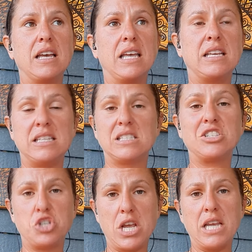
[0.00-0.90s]
it needs
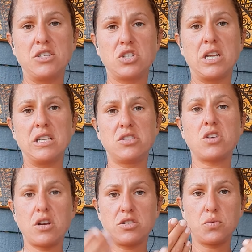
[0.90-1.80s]
to change. And it
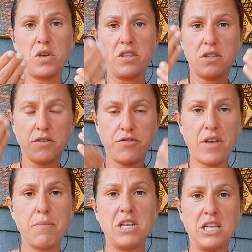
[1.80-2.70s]
starts with the
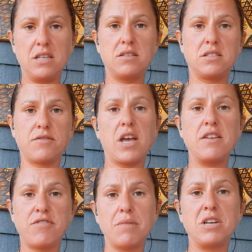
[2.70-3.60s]
feminine,
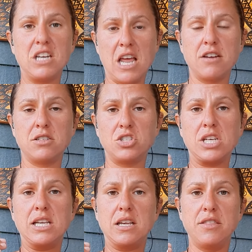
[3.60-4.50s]
divine feminine
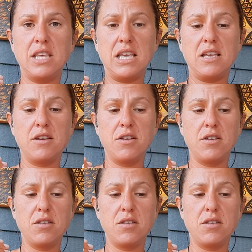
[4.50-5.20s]
energy, the